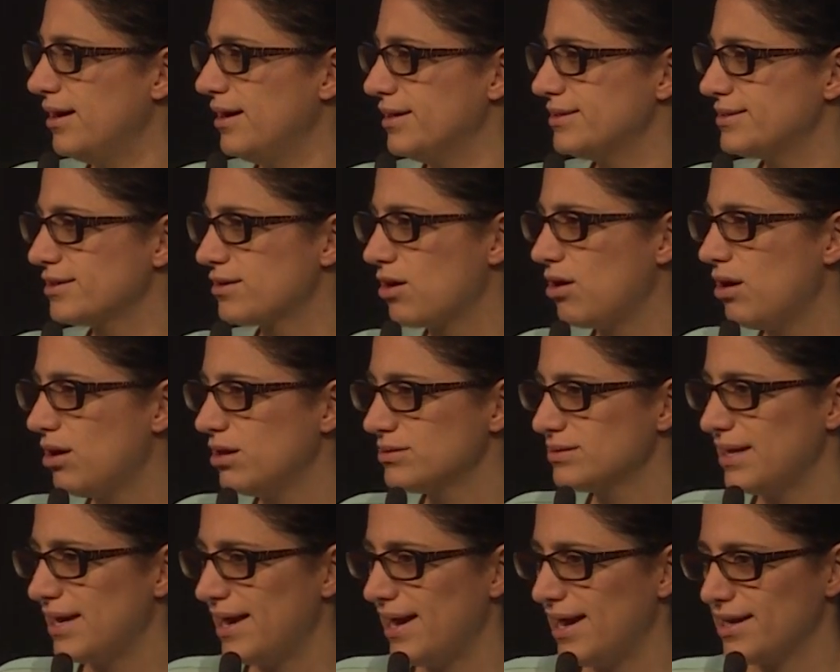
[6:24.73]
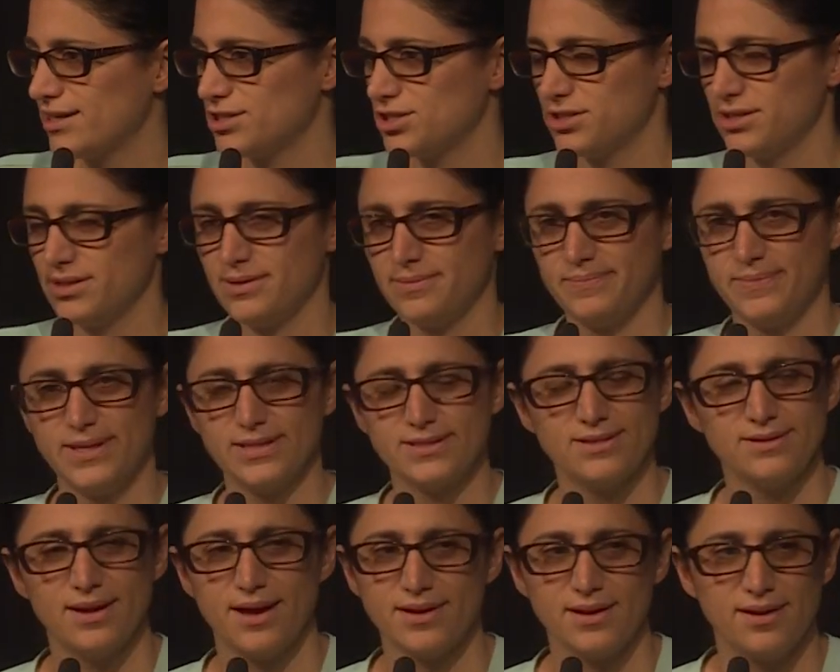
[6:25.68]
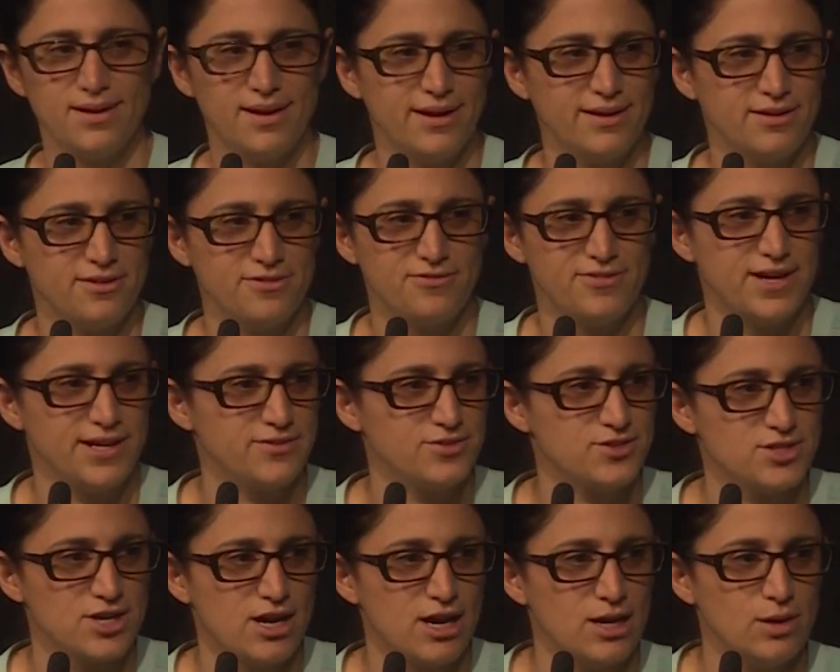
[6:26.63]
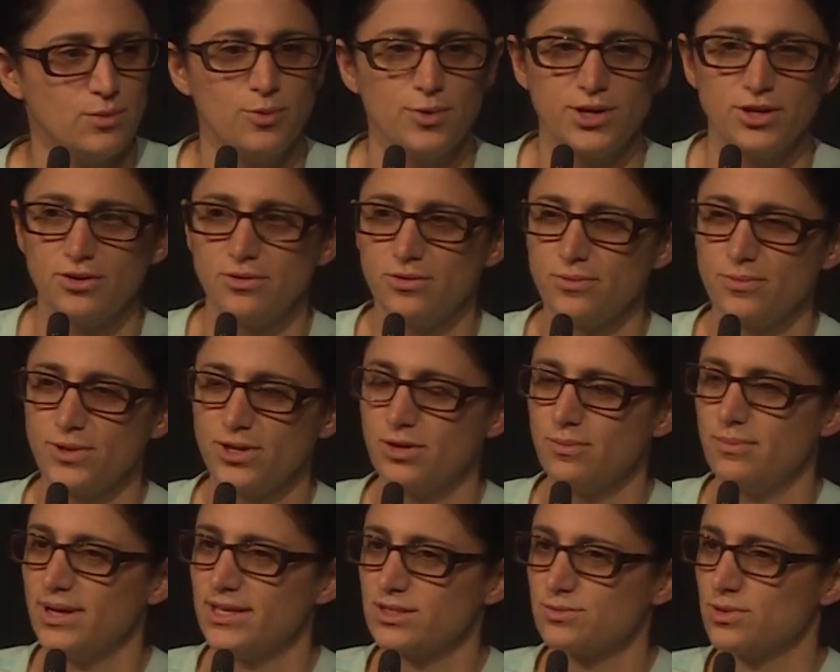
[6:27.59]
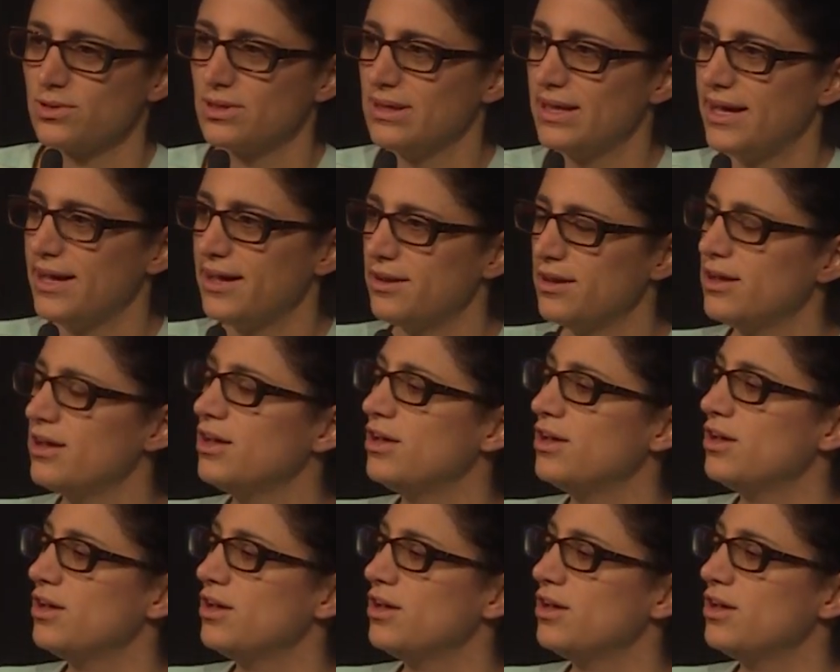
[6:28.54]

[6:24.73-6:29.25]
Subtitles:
It's a call to action. It's not a 9-to-5 job when you mess with lead.